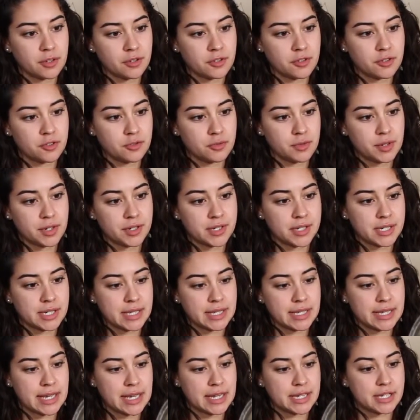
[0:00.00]
Sure to
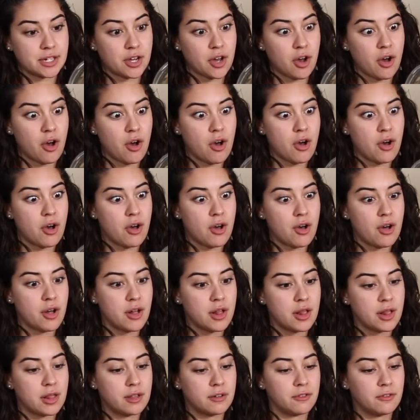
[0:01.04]
get
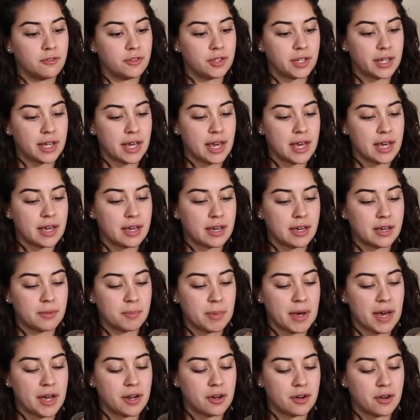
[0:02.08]
all of the cake
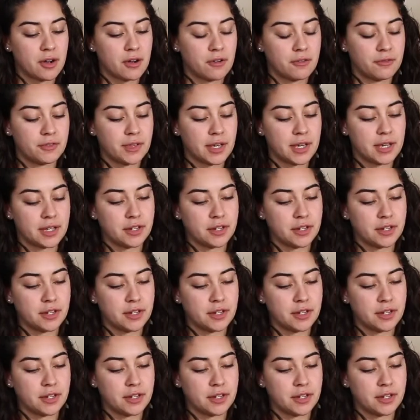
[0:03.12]
batter off the